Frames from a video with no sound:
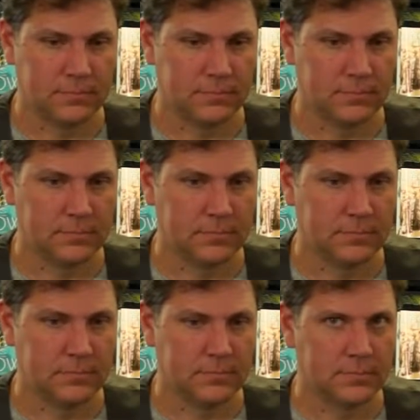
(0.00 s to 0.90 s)

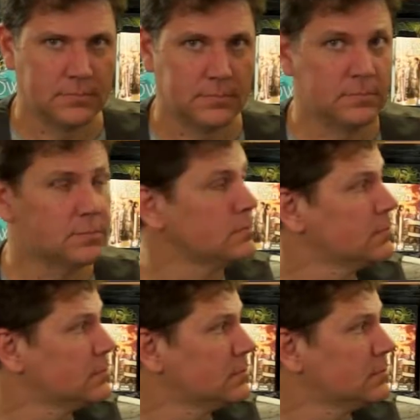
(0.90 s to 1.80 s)

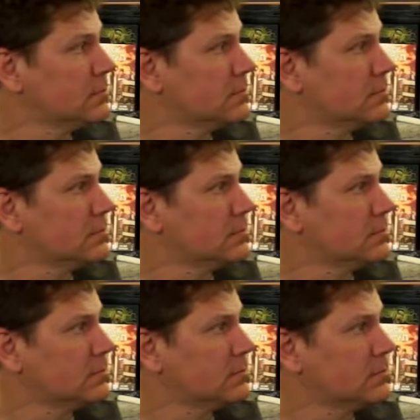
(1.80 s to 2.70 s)

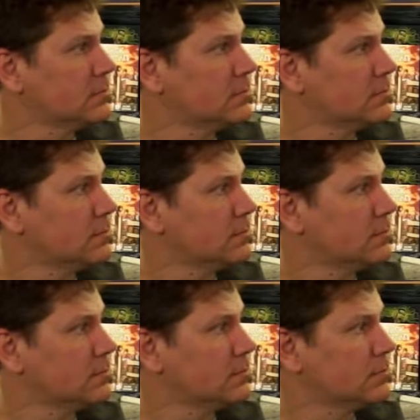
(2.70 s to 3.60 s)

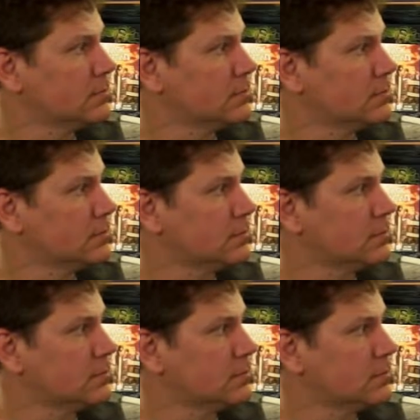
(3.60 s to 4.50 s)

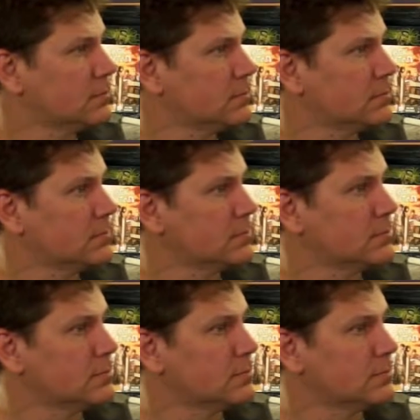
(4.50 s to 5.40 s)

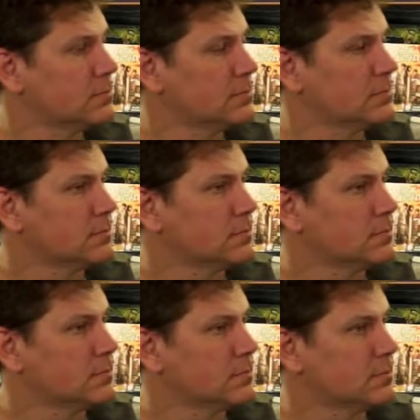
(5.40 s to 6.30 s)

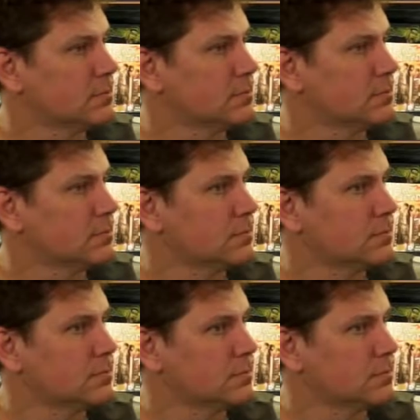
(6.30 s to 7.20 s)

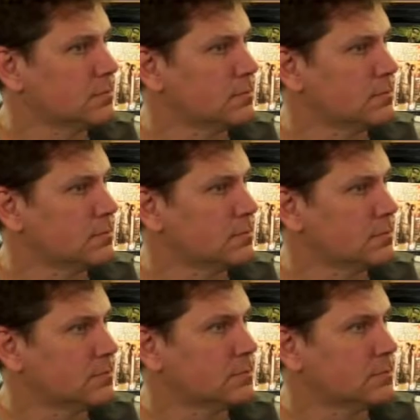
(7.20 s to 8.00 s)
(not speaking)